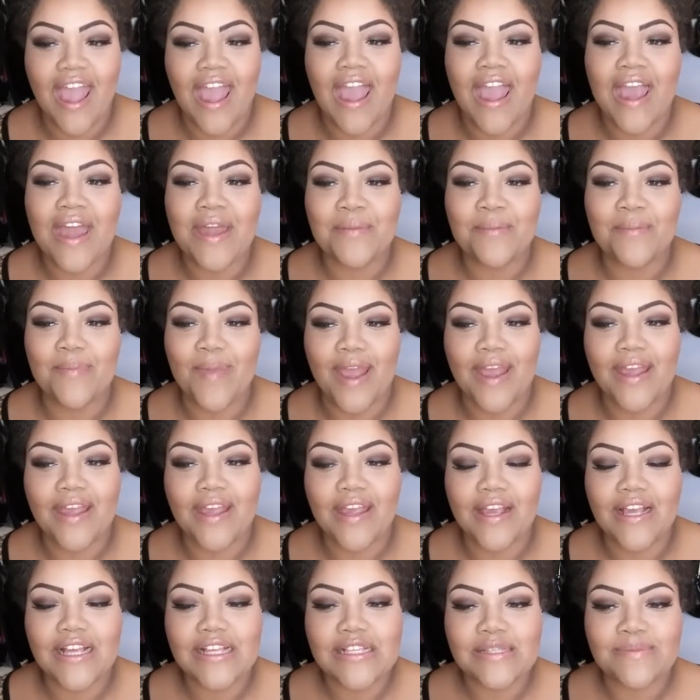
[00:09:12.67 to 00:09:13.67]
And
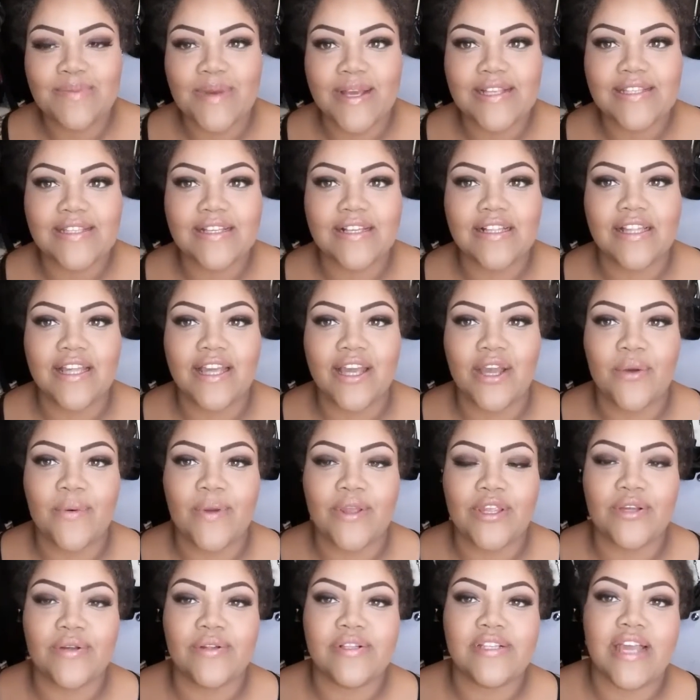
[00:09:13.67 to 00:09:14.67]
baking is basically
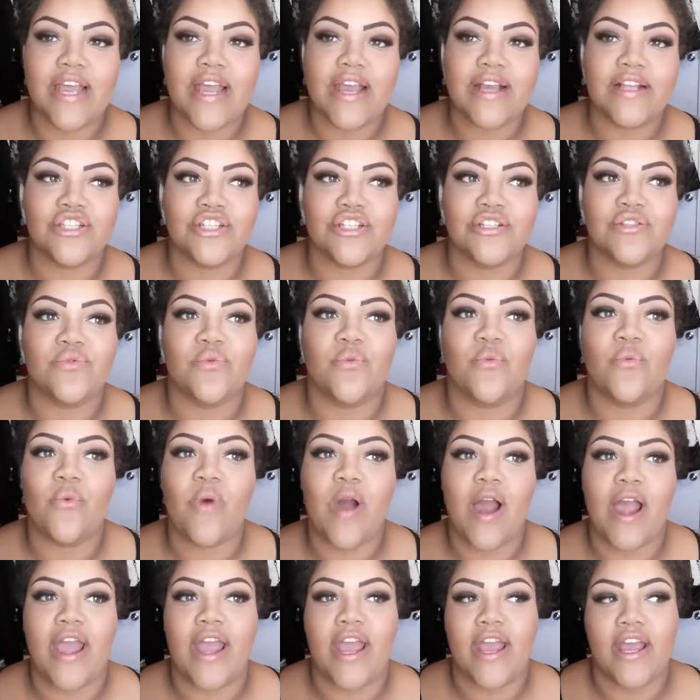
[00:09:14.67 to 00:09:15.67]
when you take just
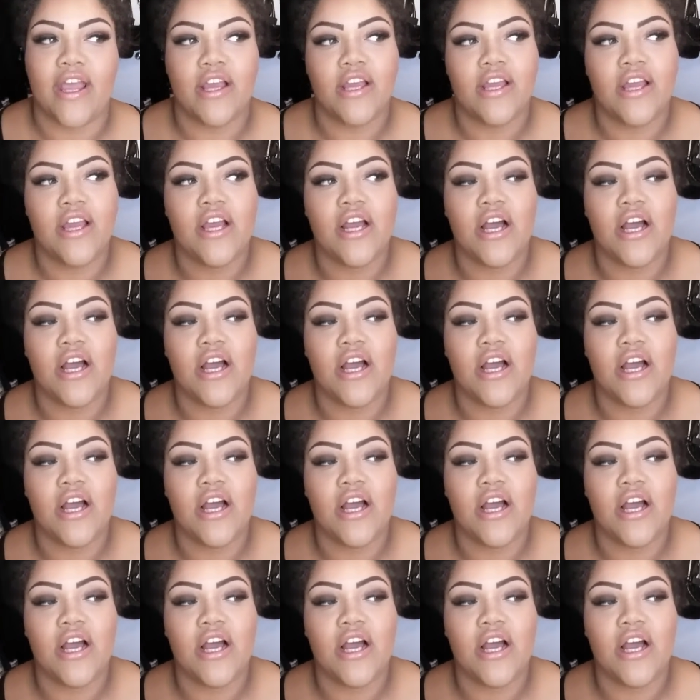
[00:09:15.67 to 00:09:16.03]
white